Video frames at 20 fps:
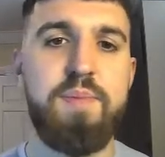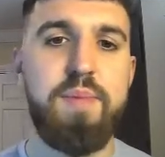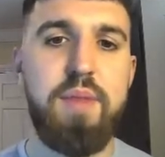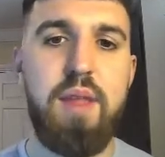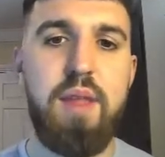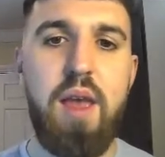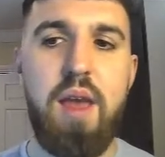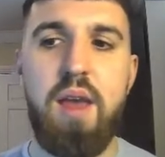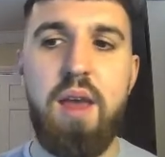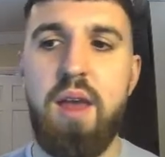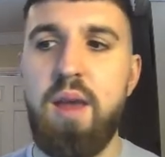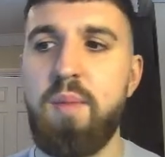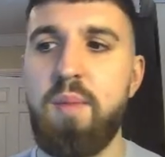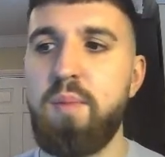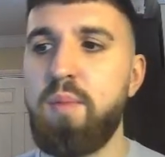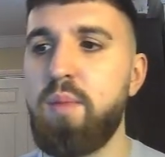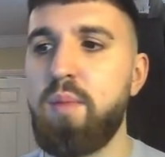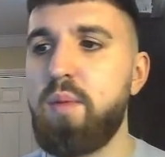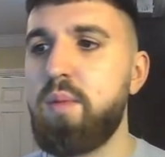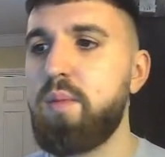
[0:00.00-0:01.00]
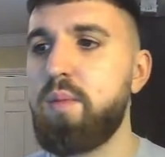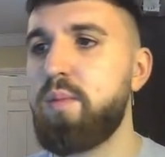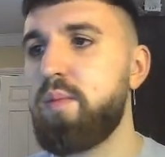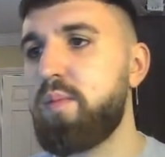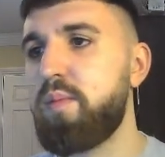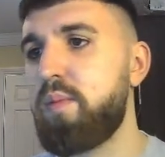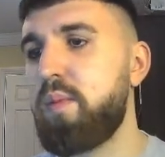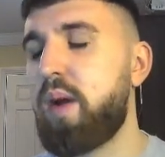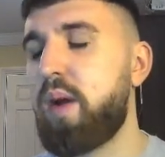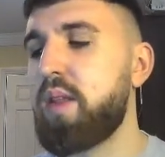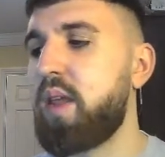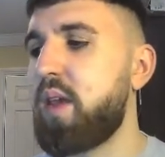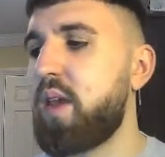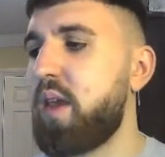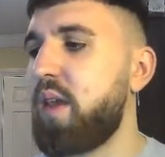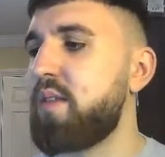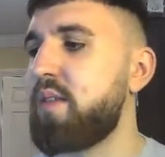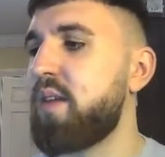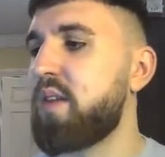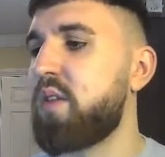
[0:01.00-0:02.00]
I think
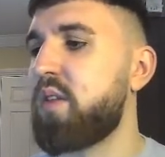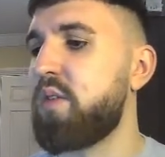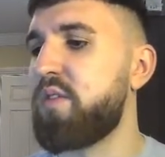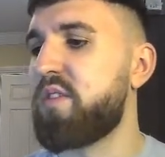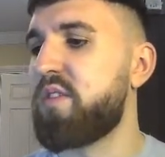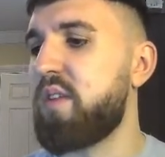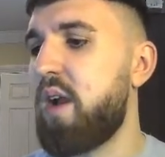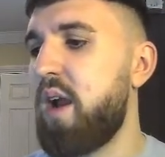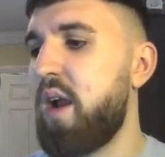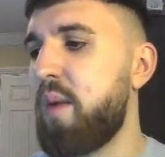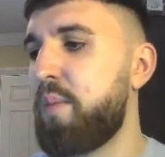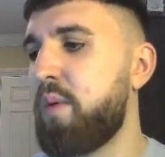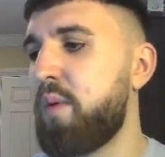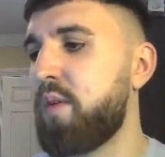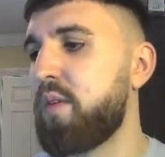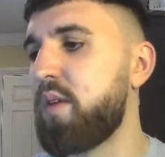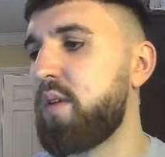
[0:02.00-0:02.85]
Isak does start, but